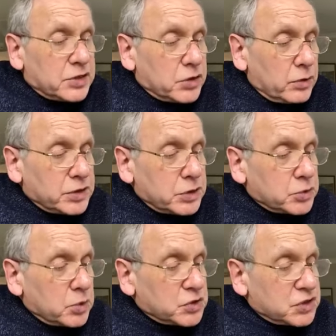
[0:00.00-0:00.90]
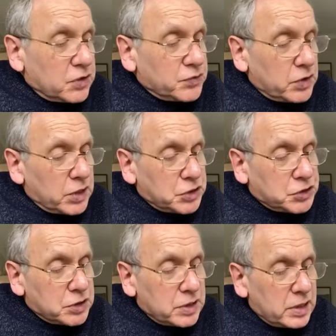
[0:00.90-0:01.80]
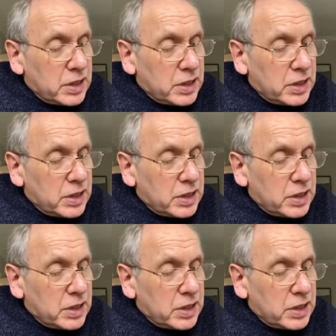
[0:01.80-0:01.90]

It's oriented towards self-knowledge